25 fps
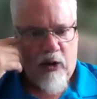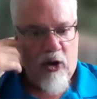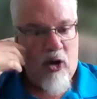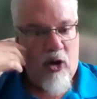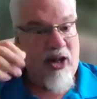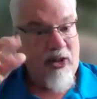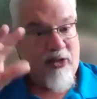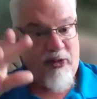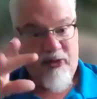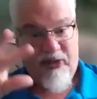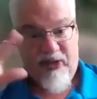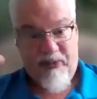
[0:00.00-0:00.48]

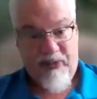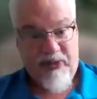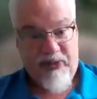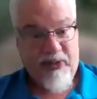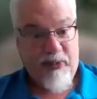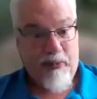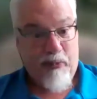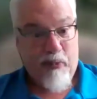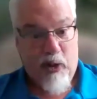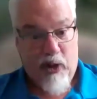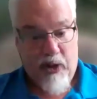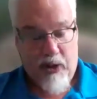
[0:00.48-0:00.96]

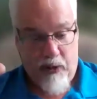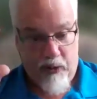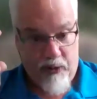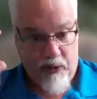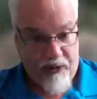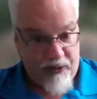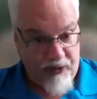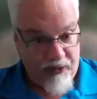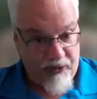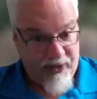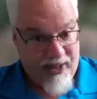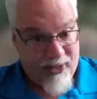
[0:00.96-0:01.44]
Concepts and
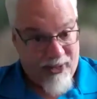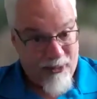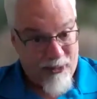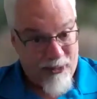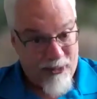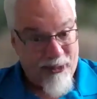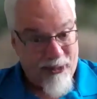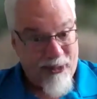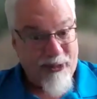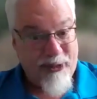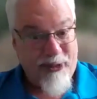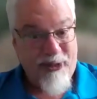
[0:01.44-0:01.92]
models is, how
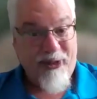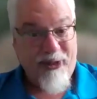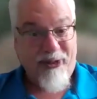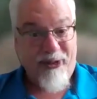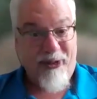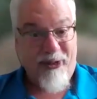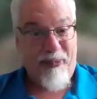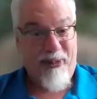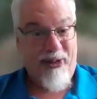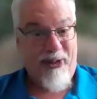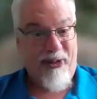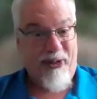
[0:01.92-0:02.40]
does this
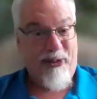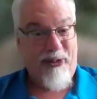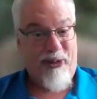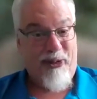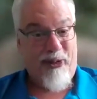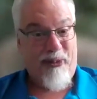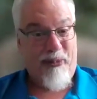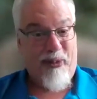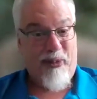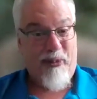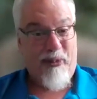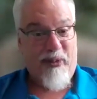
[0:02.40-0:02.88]
discipline
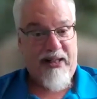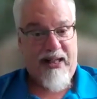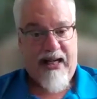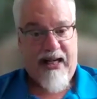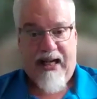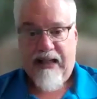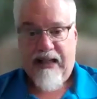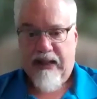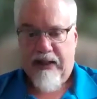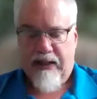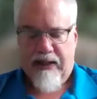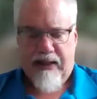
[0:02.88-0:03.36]
interpret
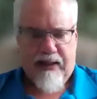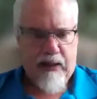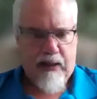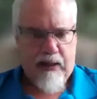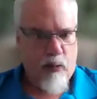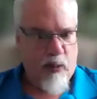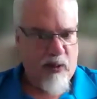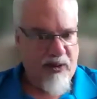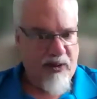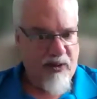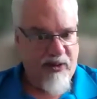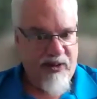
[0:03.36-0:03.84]
reality,
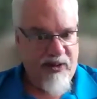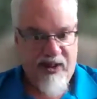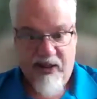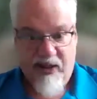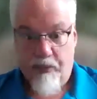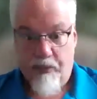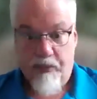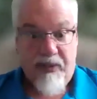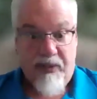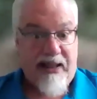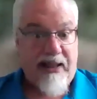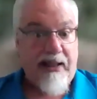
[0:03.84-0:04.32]
and what are the
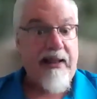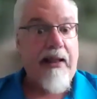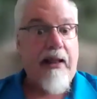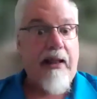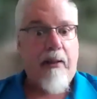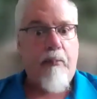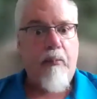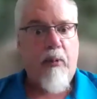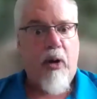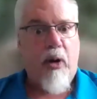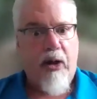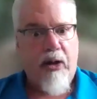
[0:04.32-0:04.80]

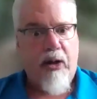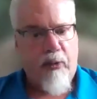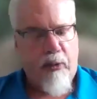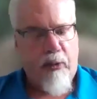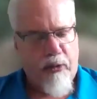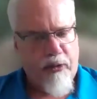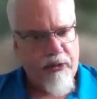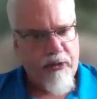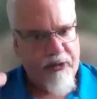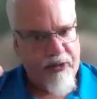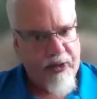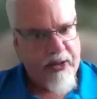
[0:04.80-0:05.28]
competing
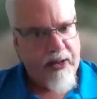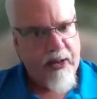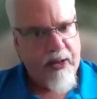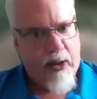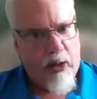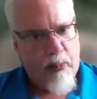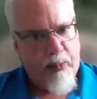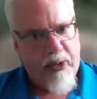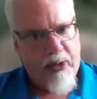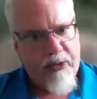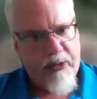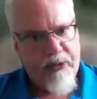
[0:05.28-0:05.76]
models that
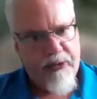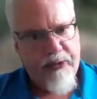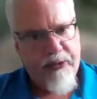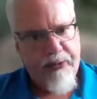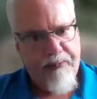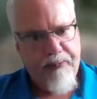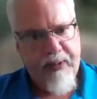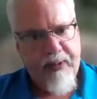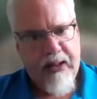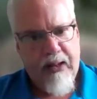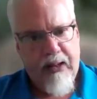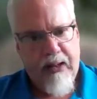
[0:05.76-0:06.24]
help us